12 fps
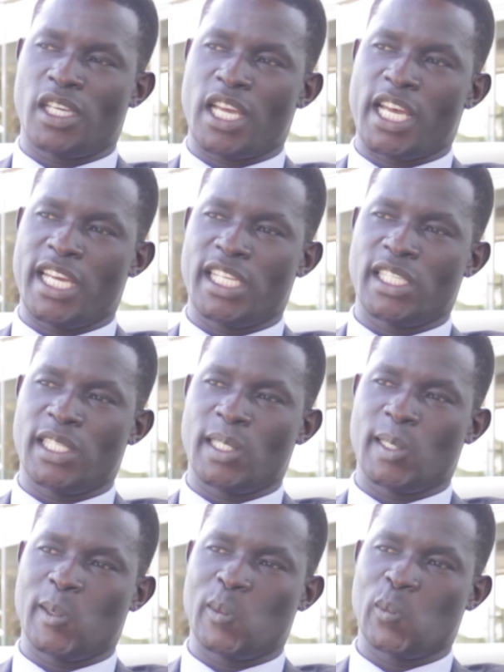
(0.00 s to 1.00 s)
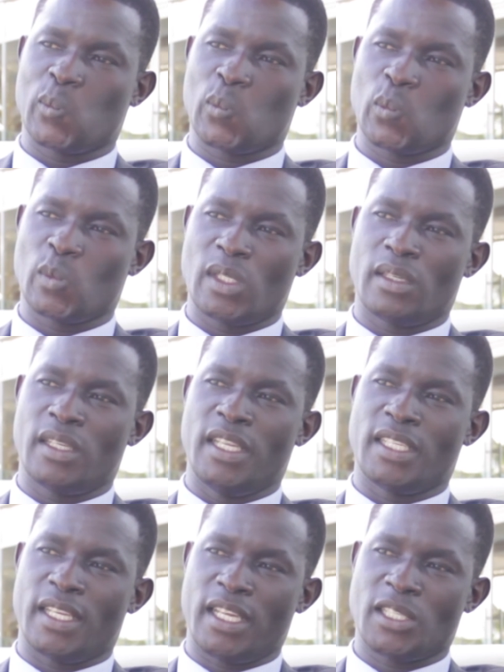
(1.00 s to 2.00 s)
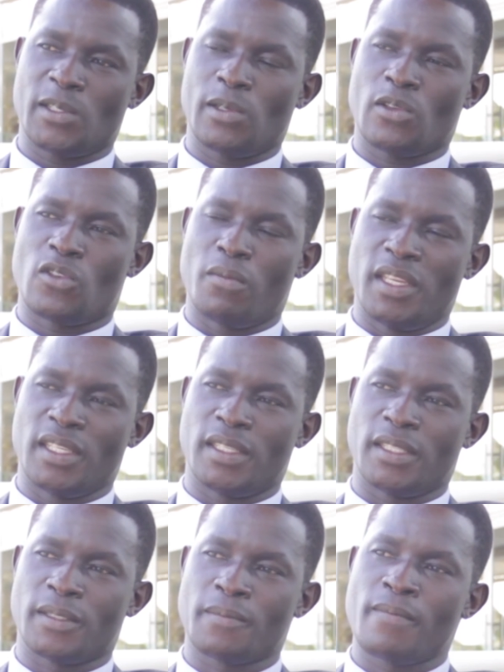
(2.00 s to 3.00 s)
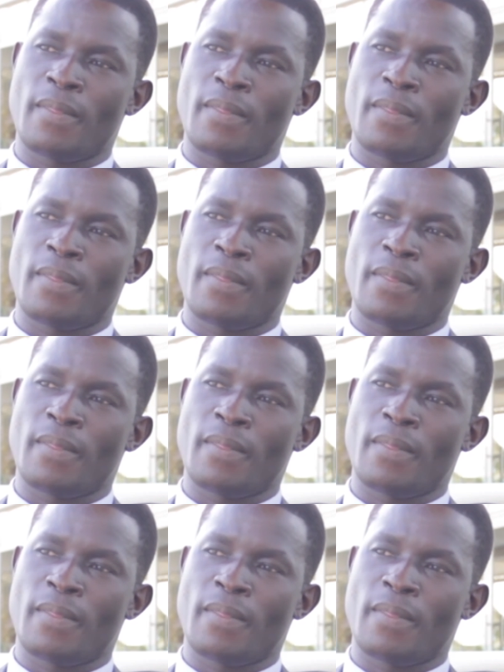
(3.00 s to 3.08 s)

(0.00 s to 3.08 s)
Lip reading: and the international communities.